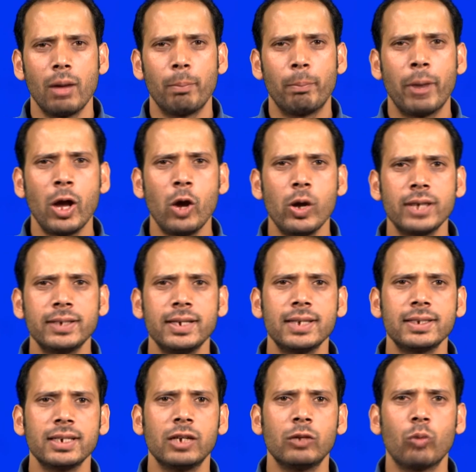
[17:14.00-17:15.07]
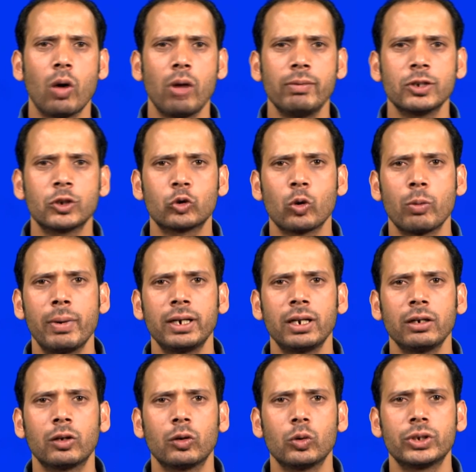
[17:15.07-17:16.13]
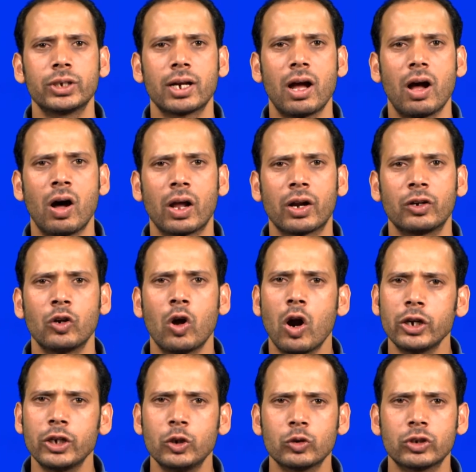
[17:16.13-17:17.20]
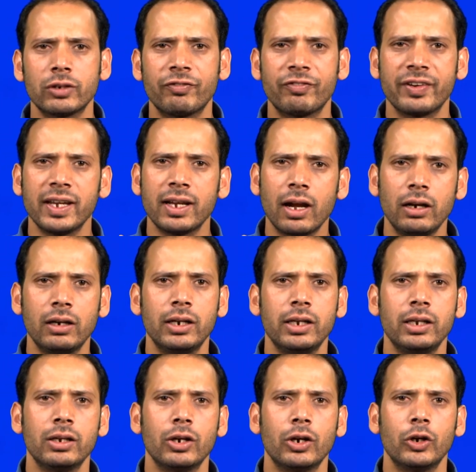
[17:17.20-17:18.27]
Bioassays involving stomatal closure are not used frequently